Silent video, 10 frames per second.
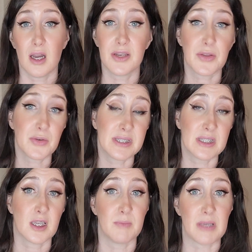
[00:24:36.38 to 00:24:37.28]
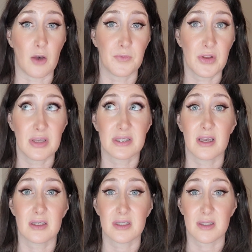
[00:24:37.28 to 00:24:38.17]
Another reason it can be helpful is
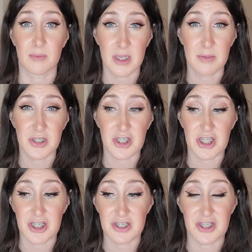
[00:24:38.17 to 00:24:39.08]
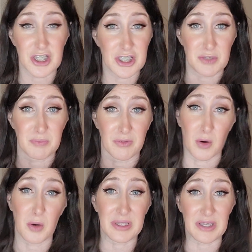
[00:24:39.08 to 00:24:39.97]
that sometimes changes change
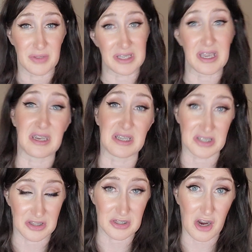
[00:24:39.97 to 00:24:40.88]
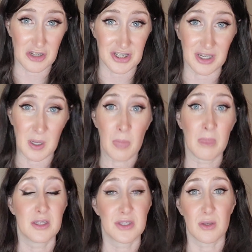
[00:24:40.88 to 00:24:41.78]
before we even get into the doctor.
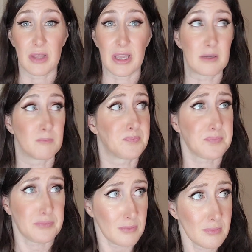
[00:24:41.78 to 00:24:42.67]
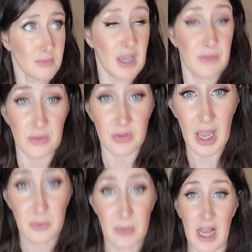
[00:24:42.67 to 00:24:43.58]
So like, have you ever
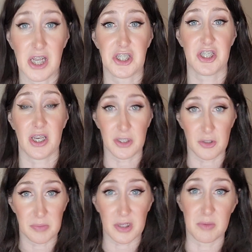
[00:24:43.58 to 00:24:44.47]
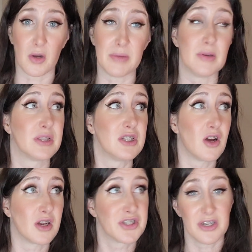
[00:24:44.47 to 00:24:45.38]
had a rash and you book an appointment with a
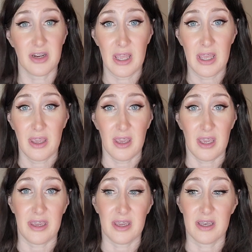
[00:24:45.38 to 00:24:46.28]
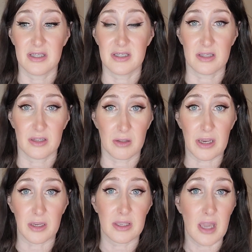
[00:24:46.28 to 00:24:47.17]
doctor and they're
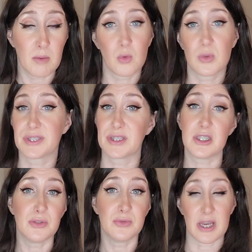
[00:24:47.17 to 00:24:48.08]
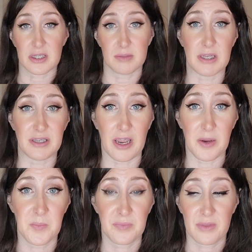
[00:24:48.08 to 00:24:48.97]
like, yep, we'll see you next Monday.